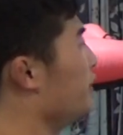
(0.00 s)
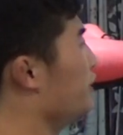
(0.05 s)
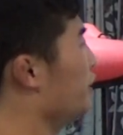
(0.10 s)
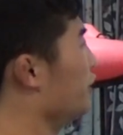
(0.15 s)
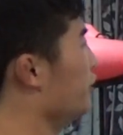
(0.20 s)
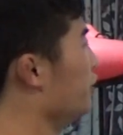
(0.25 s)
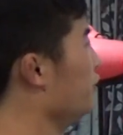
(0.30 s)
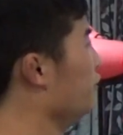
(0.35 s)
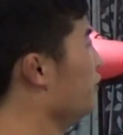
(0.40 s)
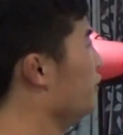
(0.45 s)

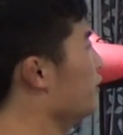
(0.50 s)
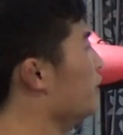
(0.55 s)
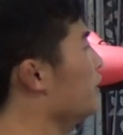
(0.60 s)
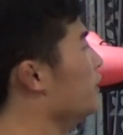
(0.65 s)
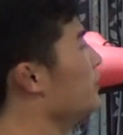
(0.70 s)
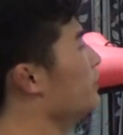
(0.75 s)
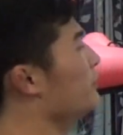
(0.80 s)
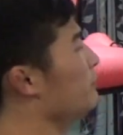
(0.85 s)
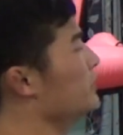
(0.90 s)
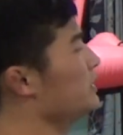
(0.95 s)
U,
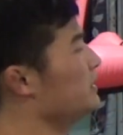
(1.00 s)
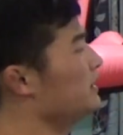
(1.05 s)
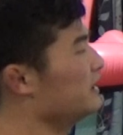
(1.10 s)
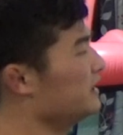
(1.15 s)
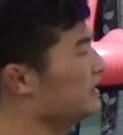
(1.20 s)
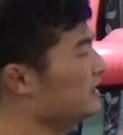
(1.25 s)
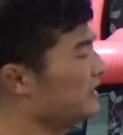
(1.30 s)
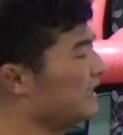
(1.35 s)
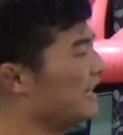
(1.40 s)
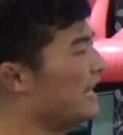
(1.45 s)
which
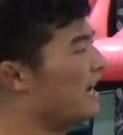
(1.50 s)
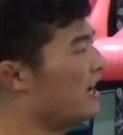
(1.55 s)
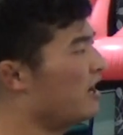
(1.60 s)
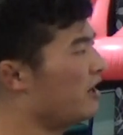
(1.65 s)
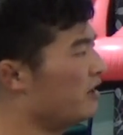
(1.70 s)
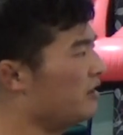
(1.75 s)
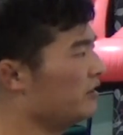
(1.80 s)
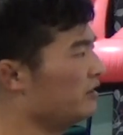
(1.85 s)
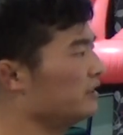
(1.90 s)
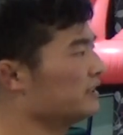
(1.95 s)
is
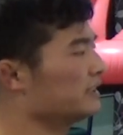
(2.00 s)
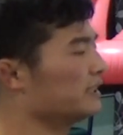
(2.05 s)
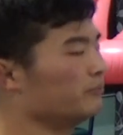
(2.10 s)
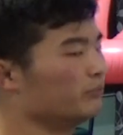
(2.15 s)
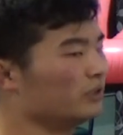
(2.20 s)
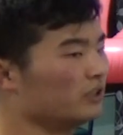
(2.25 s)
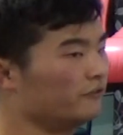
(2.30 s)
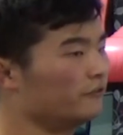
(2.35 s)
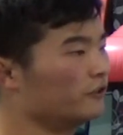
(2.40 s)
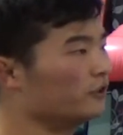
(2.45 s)
our
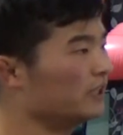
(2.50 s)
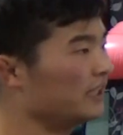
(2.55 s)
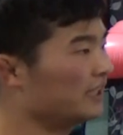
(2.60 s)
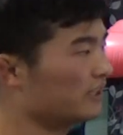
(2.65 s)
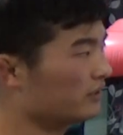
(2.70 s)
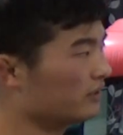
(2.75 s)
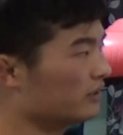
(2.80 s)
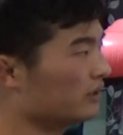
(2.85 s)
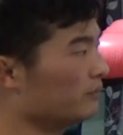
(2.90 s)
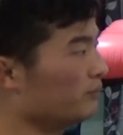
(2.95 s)
symbol for
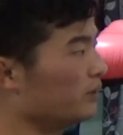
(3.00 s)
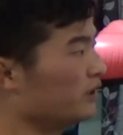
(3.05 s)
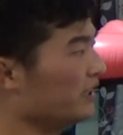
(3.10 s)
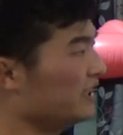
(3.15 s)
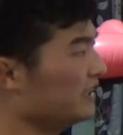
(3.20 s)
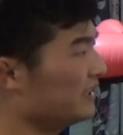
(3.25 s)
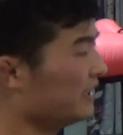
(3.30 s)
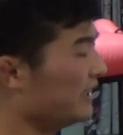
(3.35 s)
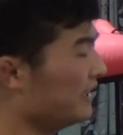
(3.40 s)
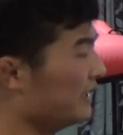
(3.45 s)
electrical
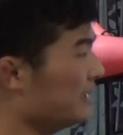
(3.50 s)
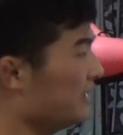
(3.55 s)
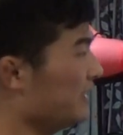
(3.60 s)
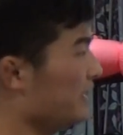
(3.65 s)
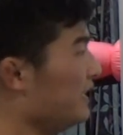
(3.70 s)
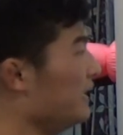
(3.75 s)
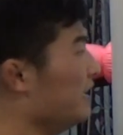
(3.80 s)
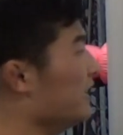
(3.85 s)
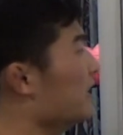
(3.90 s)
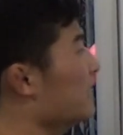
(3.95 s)
potential
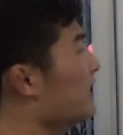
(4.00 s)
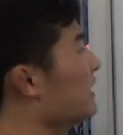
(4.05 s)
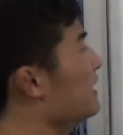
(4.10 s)
energy,